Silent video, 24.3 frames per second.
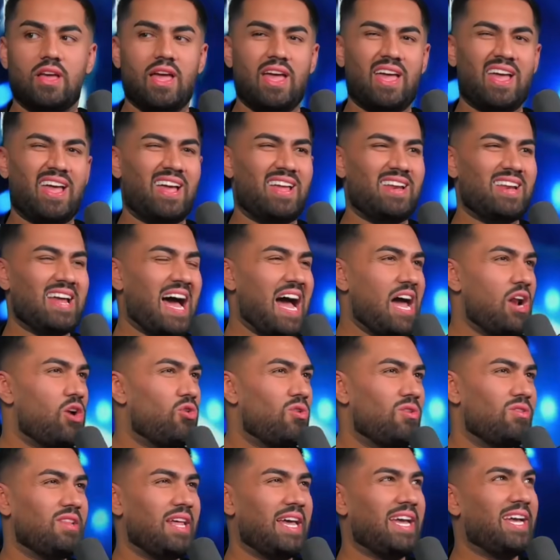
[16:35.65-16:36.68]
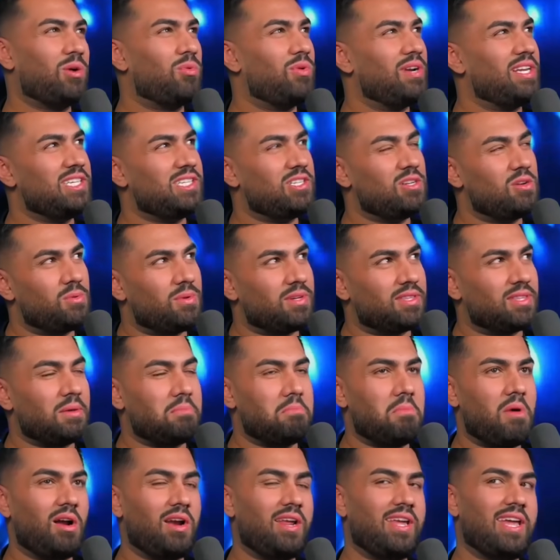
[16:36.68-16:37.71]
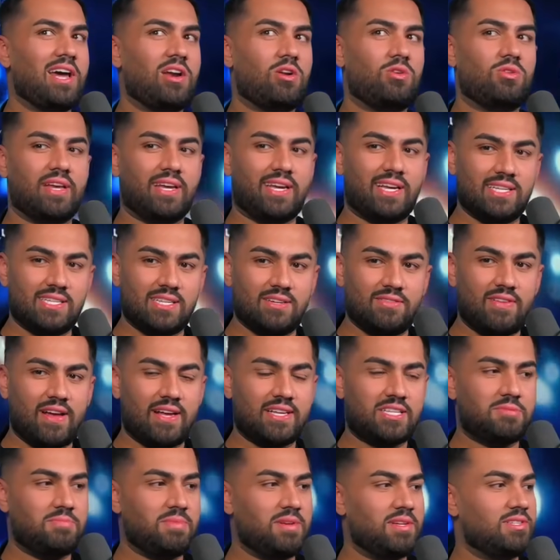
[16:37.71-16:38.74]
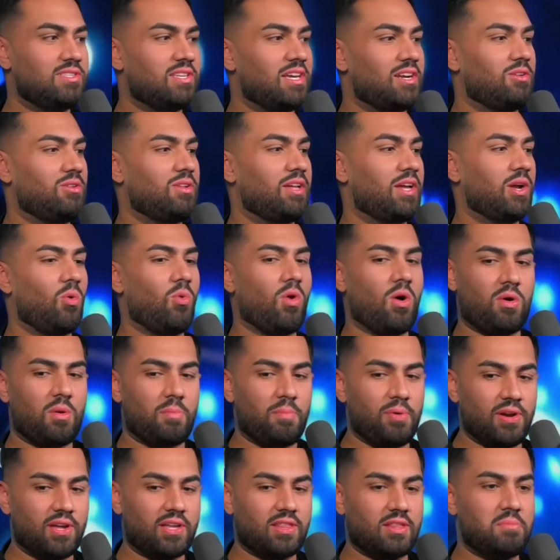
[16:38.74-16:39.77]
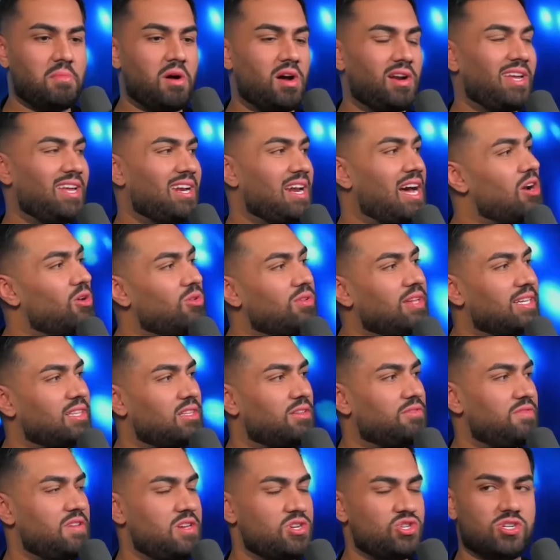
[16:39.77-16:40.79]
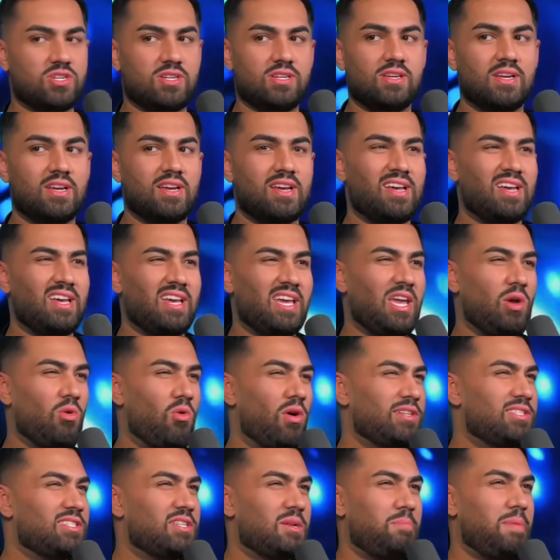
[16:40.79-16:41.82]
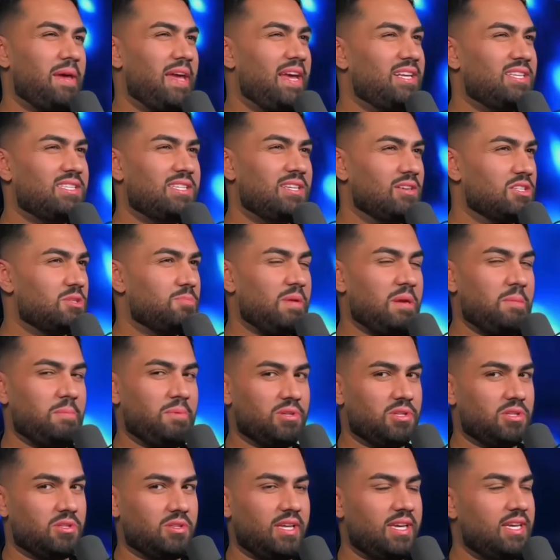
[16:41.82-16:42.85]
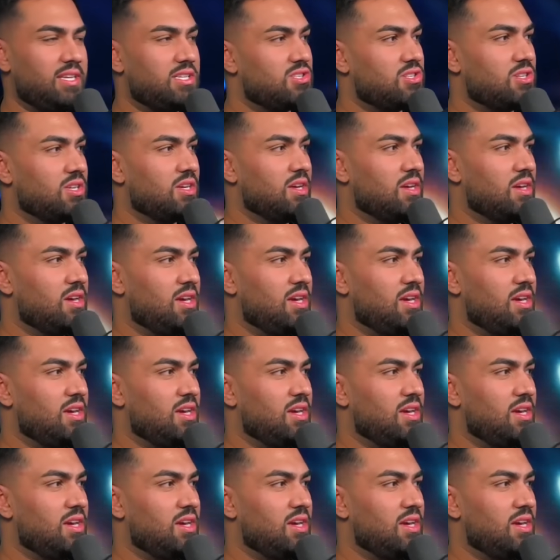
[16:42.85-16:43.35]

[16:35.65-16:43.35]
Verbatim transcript: And I don't like what he's doing with the money. I don't like his investments. I don't like where we're putting the money, and I don't like the vision. Mm-hmm. He wants to pay salespeople the least.